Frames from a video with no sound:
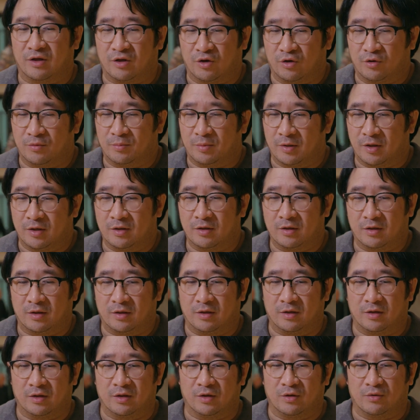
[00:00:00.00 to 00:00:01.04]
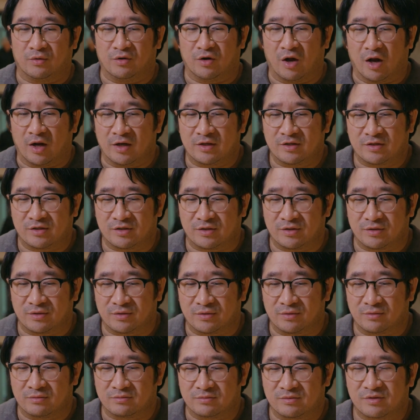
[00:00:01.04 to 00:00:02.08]
Niobe, you know, not
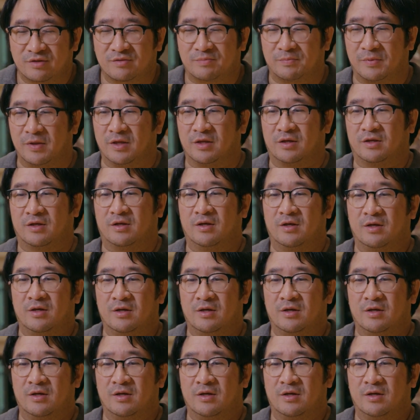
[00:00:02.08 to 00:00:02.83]
to speak